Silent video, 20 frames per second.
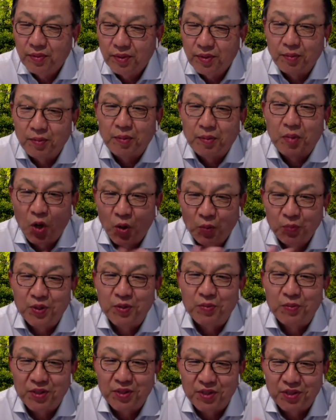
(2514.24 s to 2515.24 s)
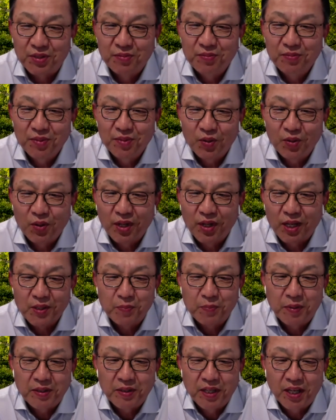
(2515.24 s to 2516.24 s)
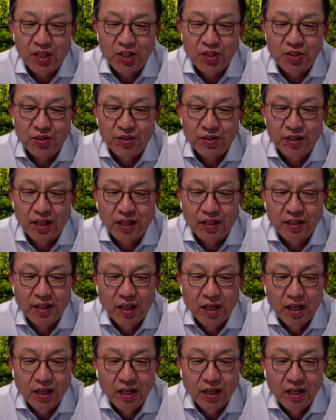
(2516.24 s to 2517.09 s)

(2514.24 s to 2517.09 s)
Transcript: maybe optimism or expectation that